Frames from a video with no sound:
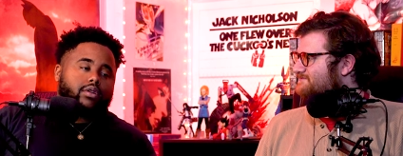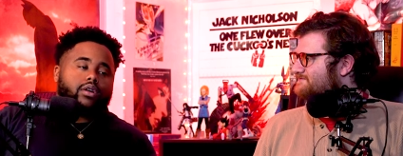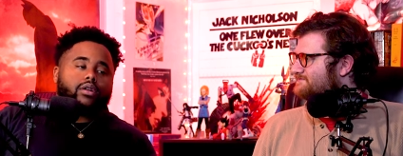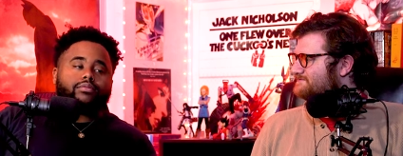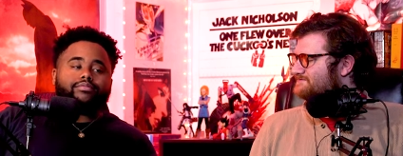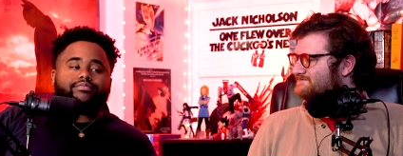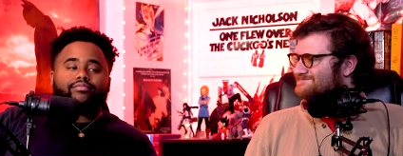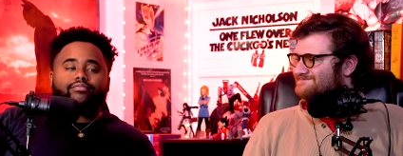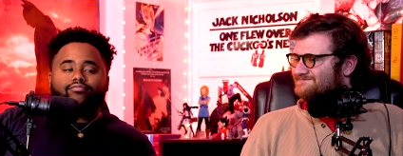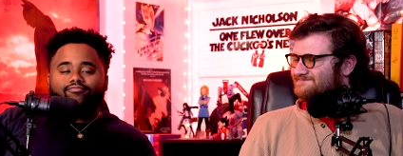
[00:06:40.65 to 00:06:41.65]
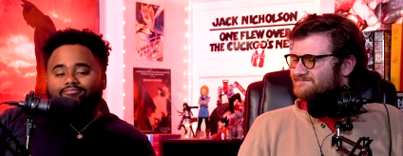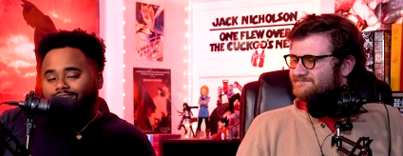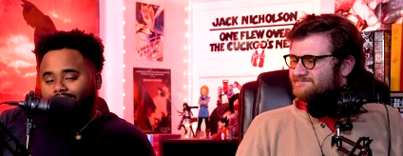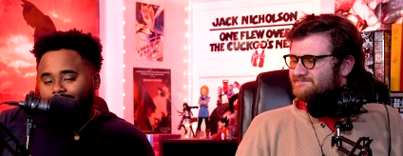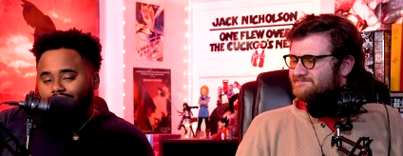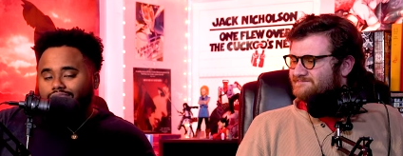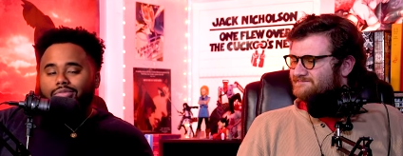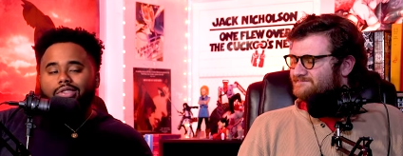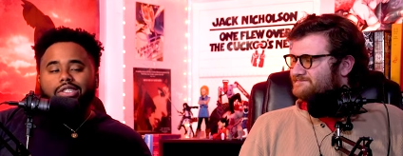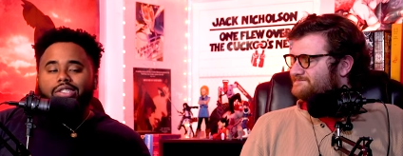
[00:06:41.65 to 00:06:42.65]
Speaker 1: Um.
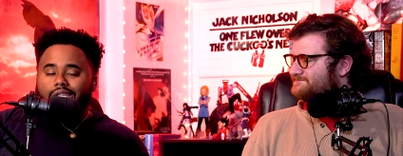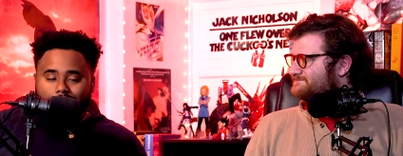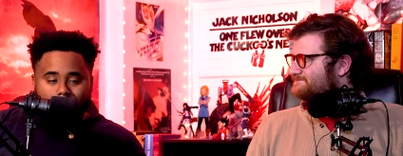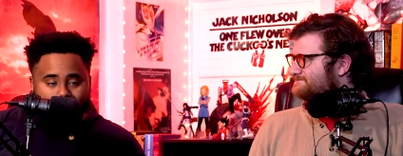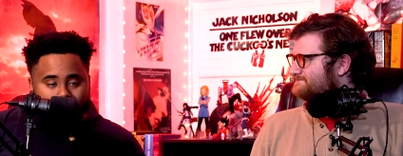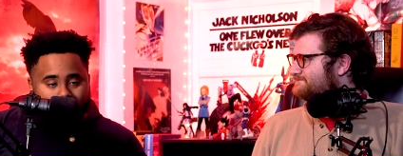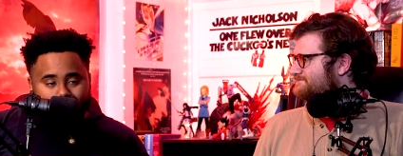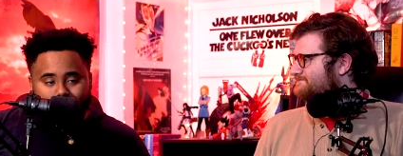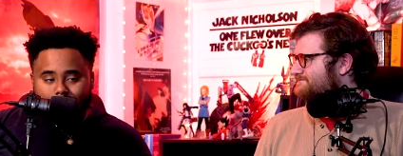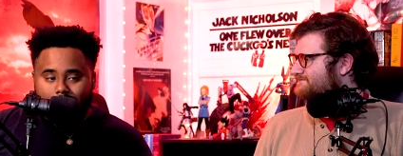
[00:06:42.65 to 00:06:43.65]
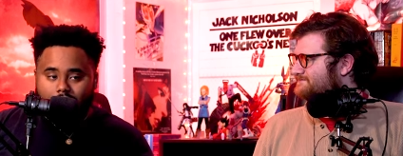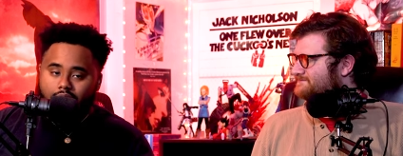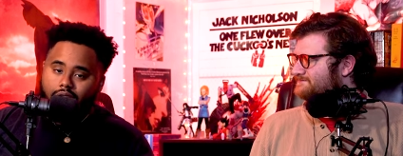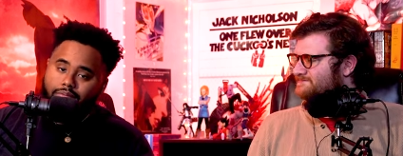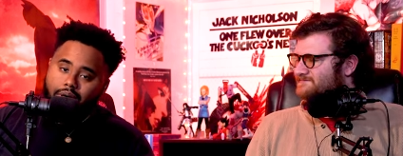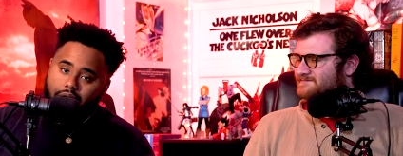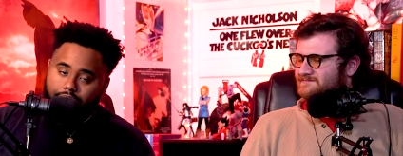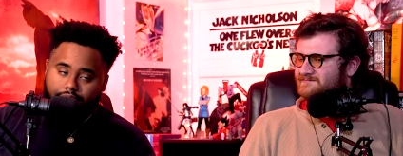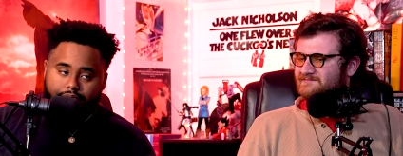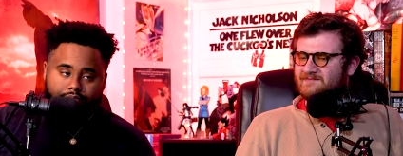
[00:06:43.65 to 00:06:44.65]
Just how I feel about it. Could have did
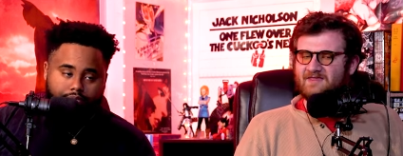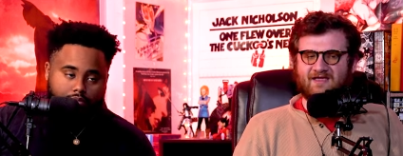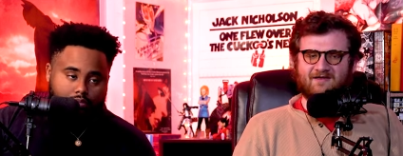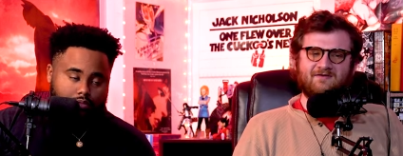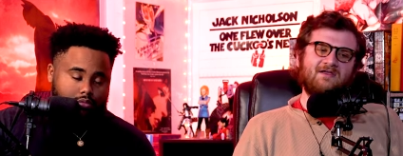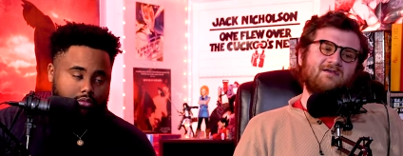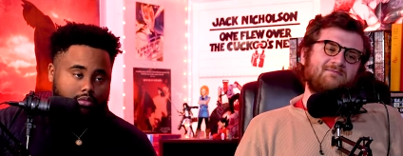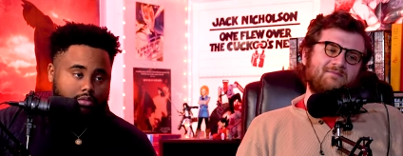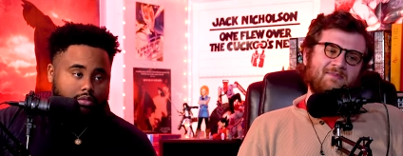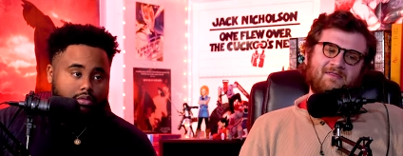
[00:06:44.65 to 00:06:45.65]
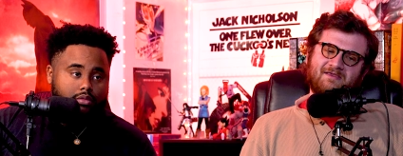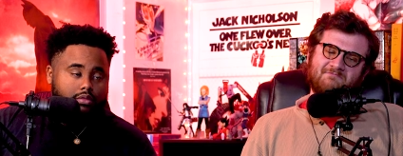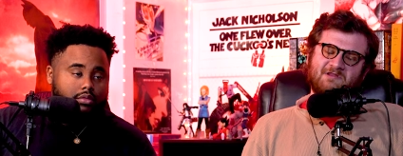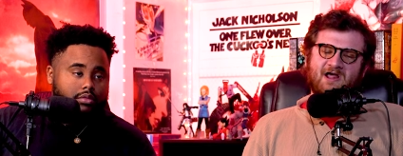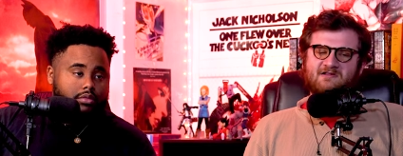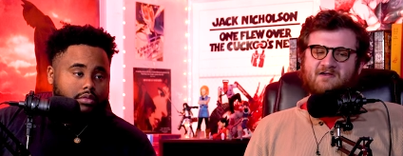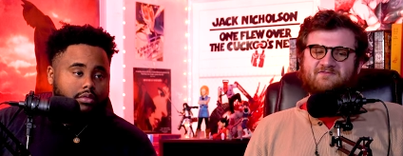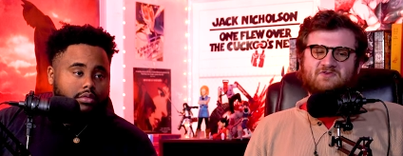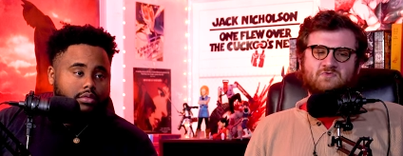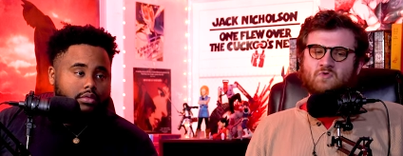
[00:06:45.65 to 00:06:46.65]
better. Yeah.
Speaker 2: Mainly not enough
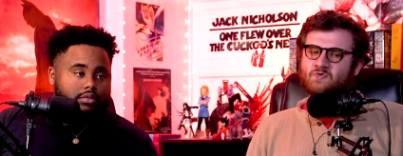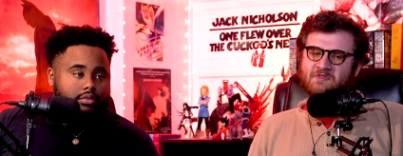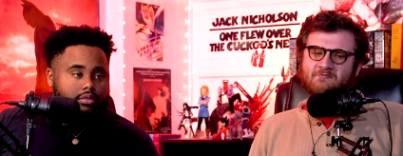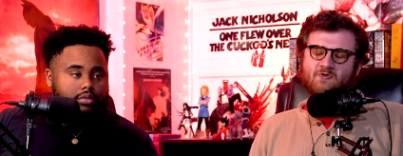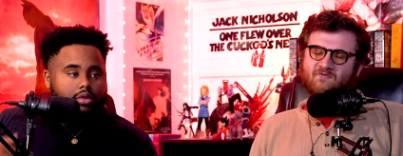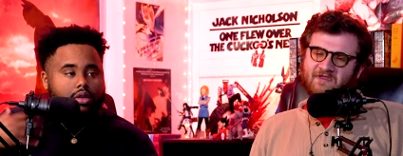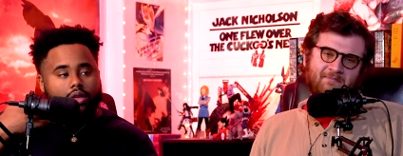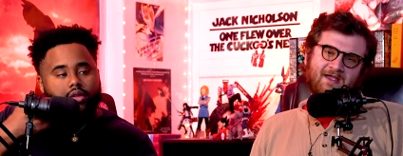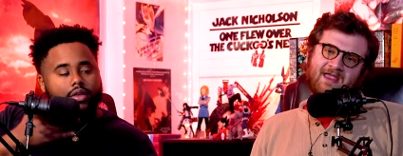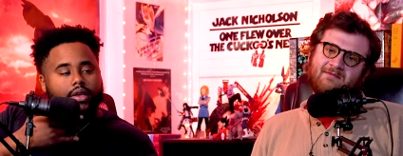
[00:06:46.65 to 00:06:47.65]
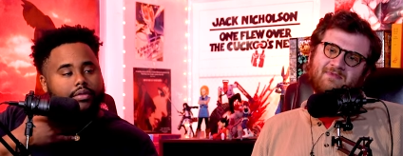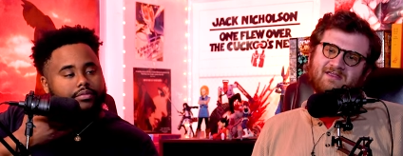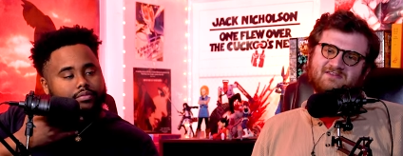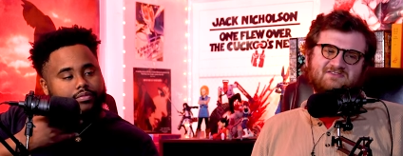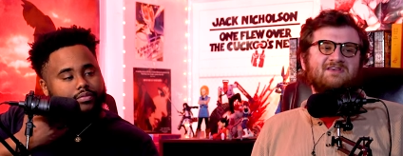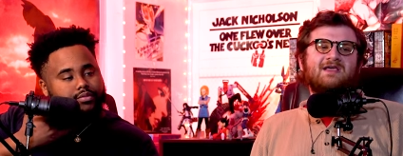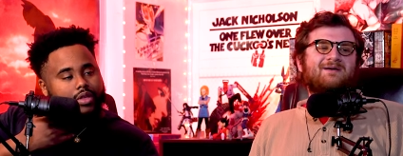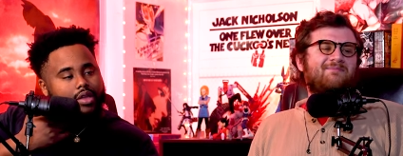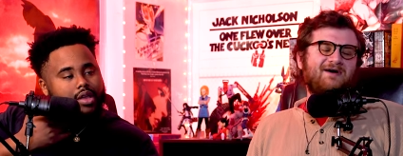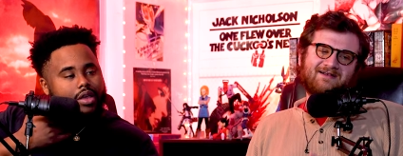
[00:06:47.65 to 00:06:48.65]
to ruin the movie by any means,
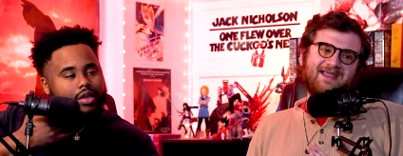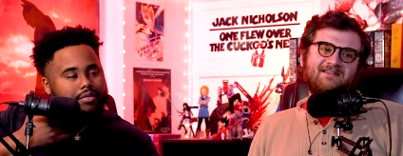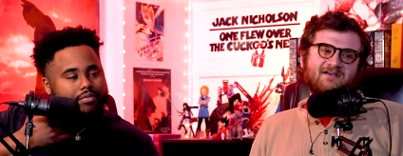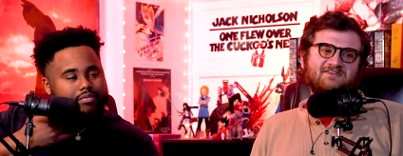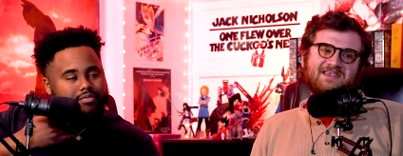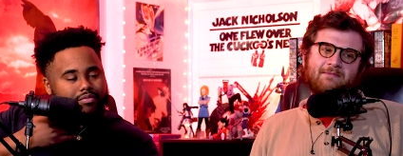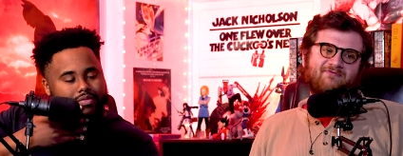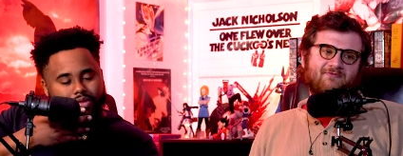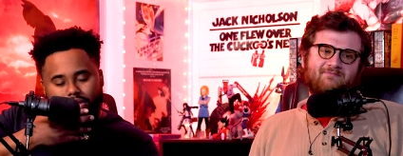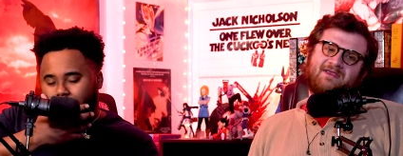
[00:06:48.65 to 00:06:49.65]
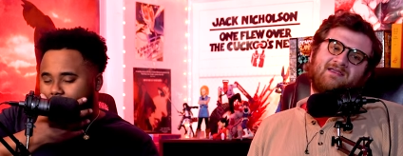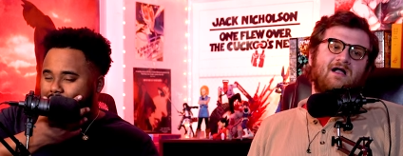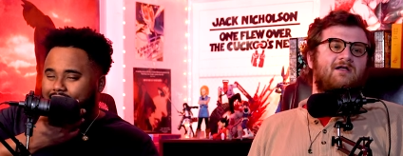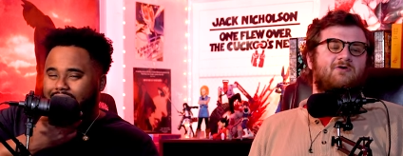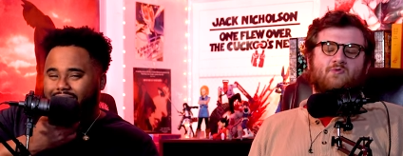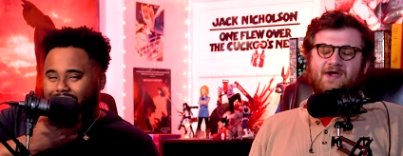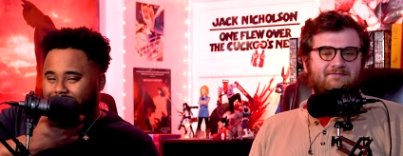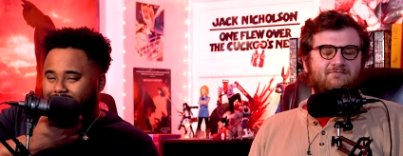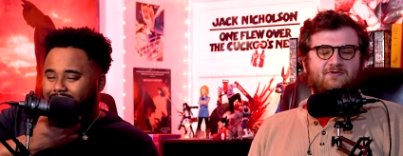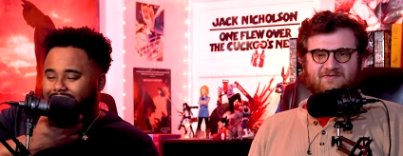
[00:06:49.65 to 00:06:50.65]
but it does keep it from being a
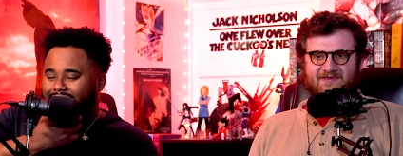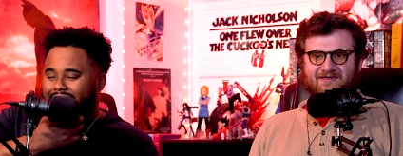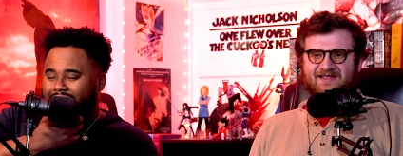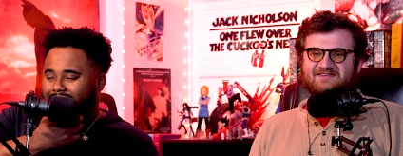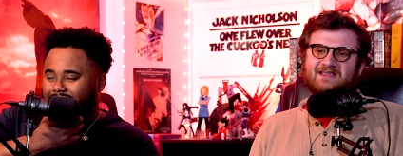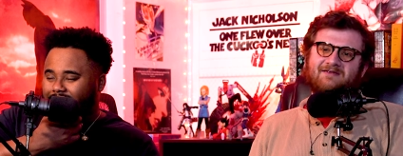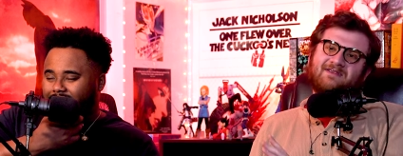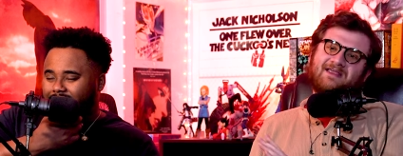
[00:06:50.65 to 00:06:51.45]
great movie. Yeah. Instead, it,